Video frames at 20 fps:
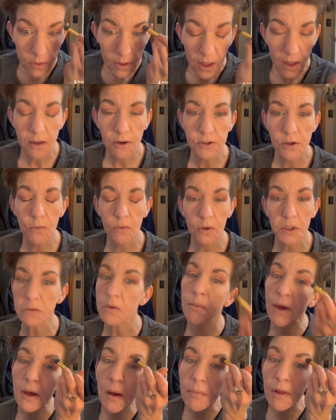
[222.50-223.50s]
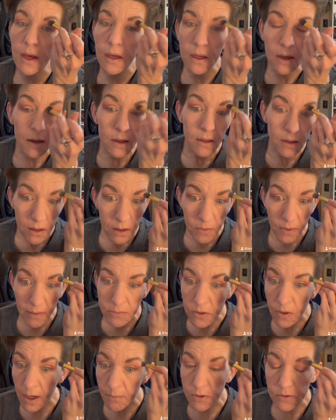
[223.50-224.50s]
And there's no rules with makeup. Like, look what I'm
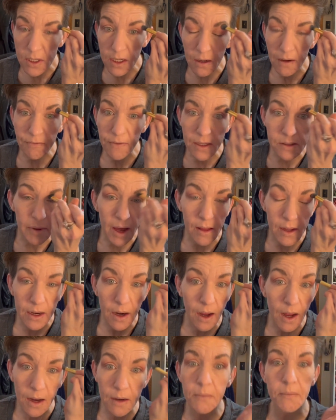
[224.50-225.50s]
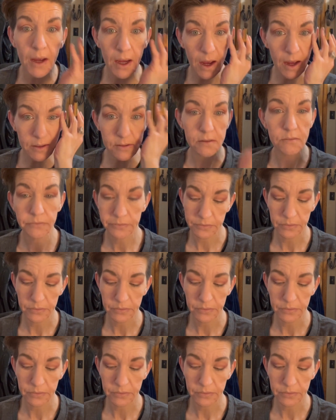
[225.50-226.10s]
doing. I'm using a face palette on my eyes.